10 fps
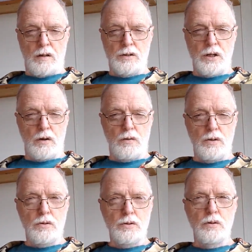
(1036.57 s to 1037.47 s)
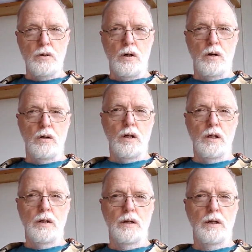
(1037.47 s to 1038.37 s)
So those are all
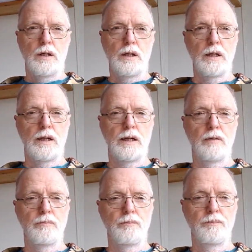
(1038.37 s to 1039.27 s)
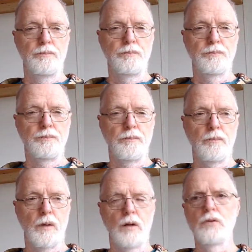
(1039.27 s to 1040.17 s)

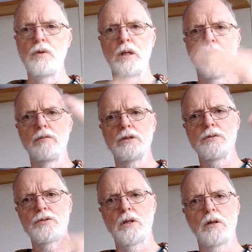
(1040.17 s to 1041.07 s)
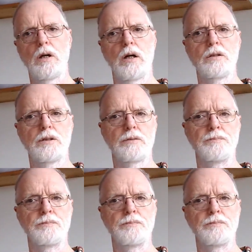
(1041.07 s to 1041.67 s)
3 levels of sunk costs.